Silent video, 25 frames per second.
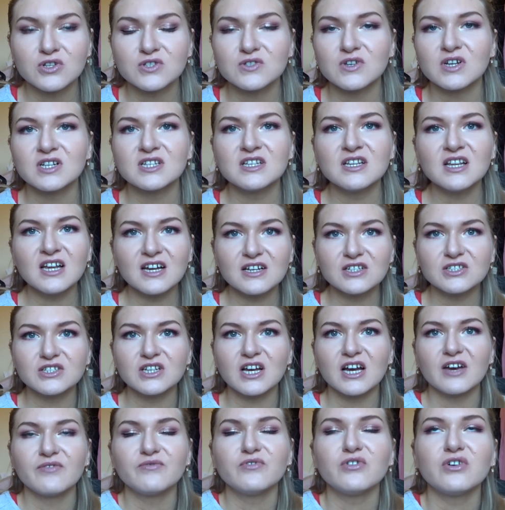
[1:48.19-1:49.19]
So I've not
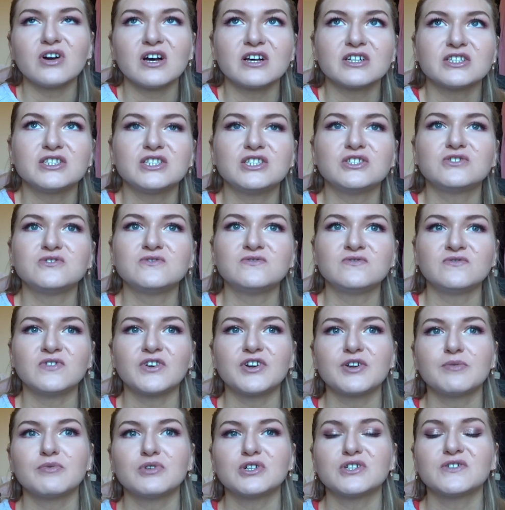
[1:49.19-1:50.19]
actually done
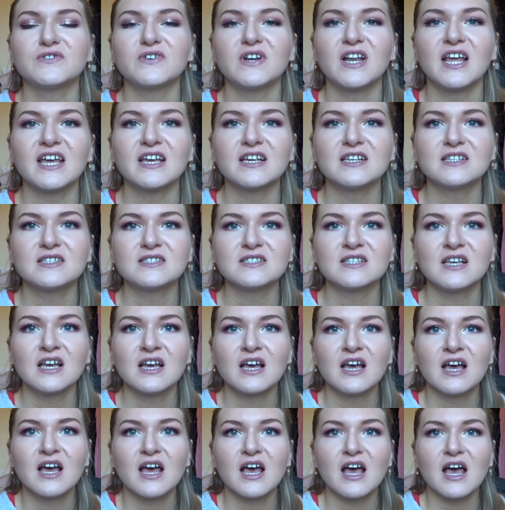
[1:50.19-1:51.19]
very much for legs,
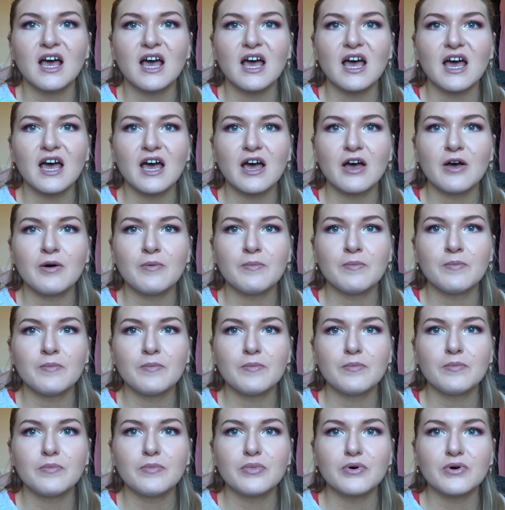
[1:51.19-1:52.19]

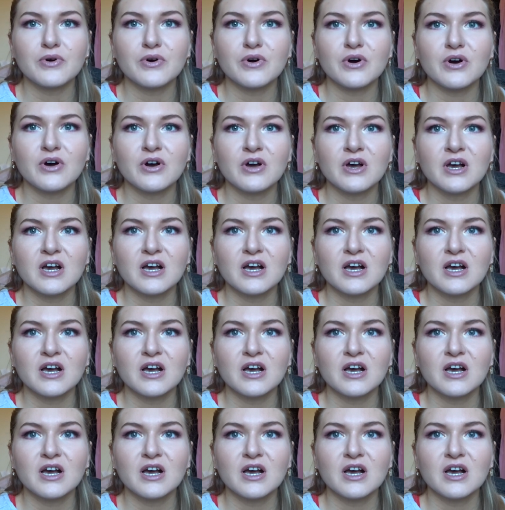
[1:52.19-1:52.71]
but